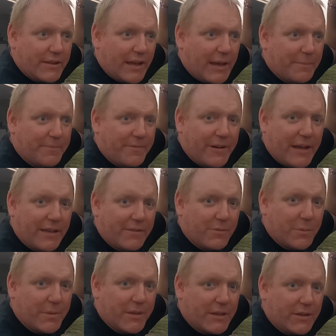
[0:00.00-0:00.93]
Top
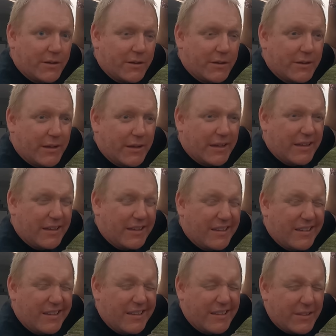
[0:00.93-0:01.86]
five would be good. Uh,
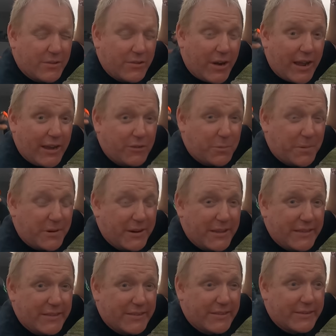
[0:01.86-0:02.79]
yeah. track's
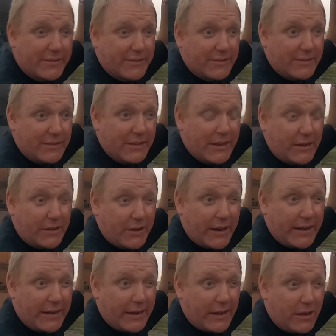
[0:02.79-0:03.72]
pretty slick
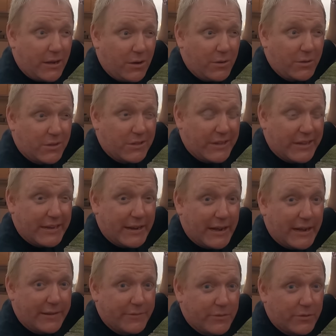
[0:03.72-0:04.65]
right now,
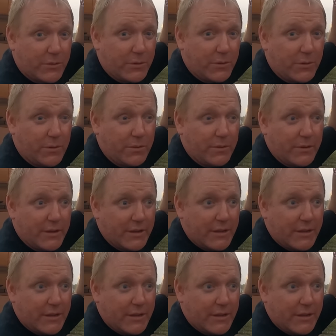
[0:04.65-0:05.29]
cleaned off, so